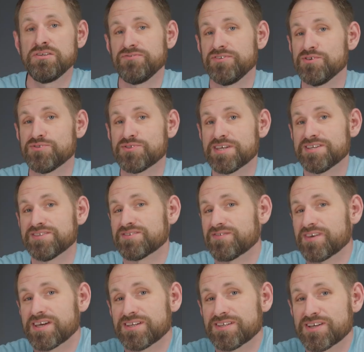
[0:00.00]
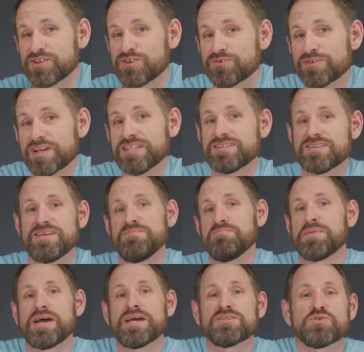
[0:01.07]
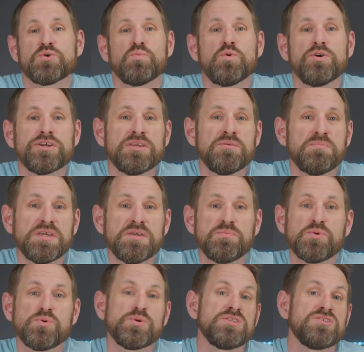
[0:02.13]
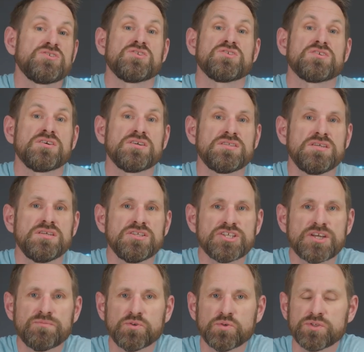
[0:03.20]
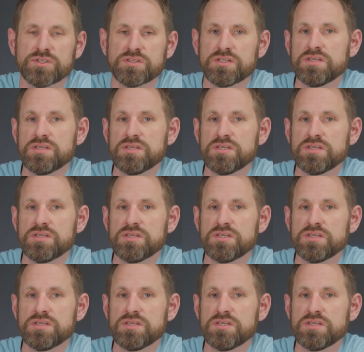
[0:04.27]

Few things have had a greater impact on working people and society in general than